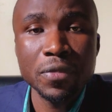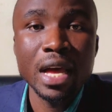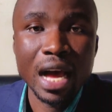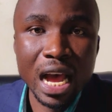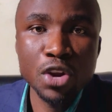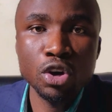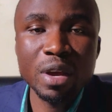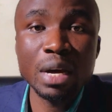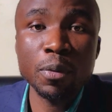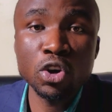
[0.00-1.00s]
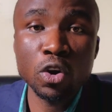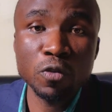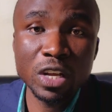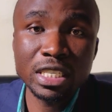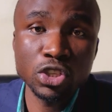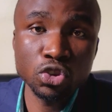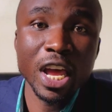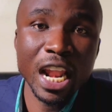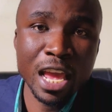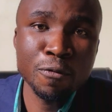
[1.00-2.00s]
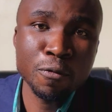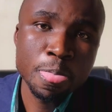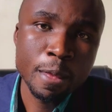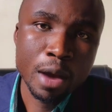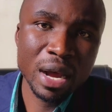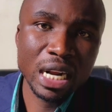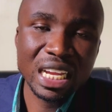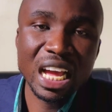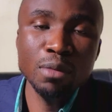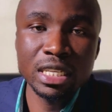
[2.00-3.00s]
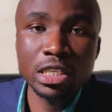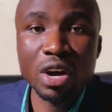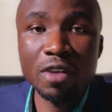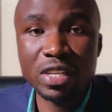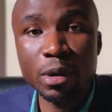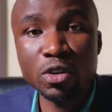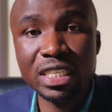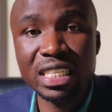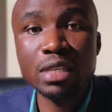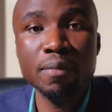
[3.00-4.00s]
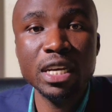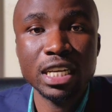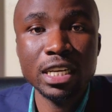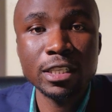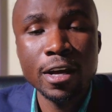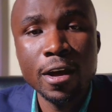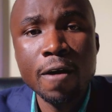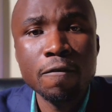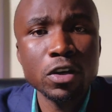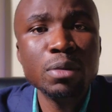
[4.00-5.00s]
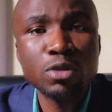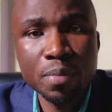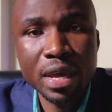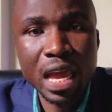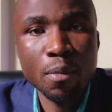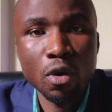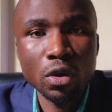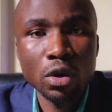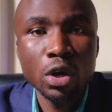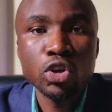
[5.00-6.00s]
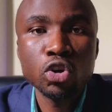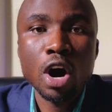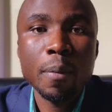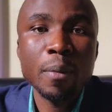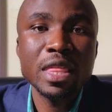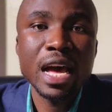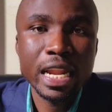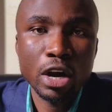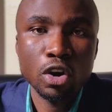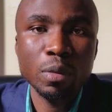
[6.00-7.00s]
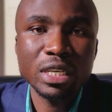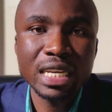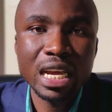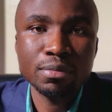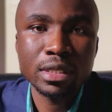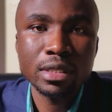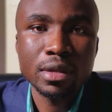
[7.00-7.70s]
I know it might be inconveniencing to your life, but at times it requires someone to take such measures for them to be able to cope up with the hard economic times.